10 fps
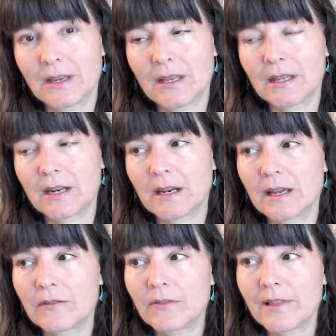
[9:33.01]
And then I
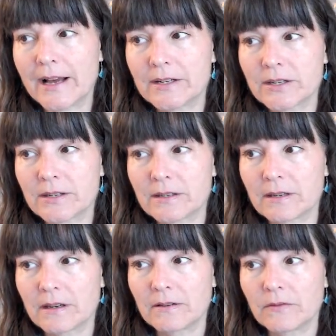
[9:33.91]
get flashes
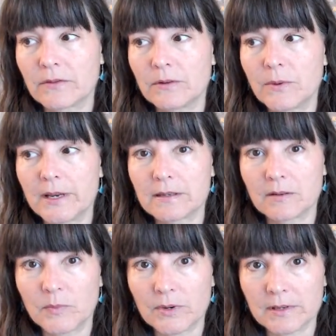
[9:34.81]
of new ways
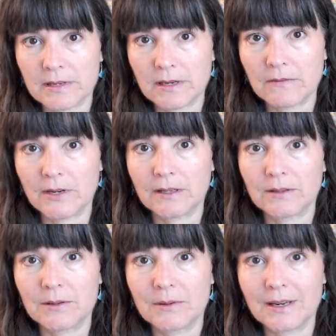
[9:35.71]
of
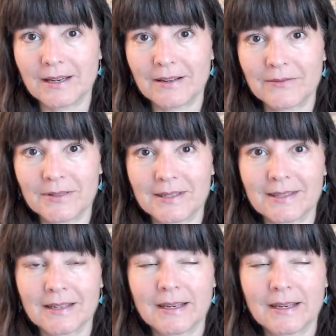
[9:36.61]
perceiving, new gifts.